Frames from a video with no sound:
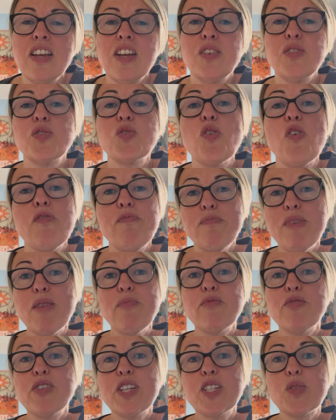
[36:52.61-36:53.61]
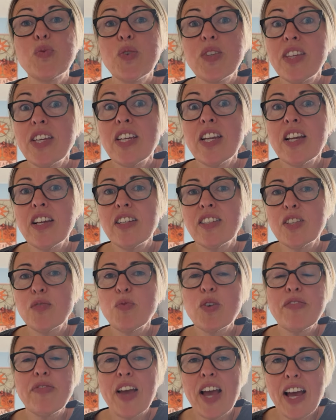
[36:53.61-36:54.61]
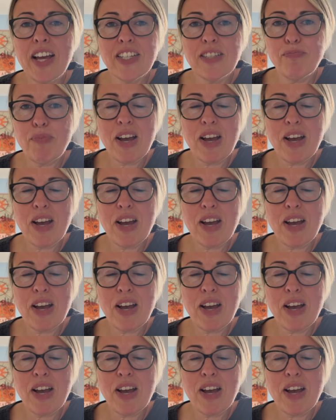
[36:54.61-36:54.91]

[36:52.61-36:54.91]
sort of memories within us, and we've had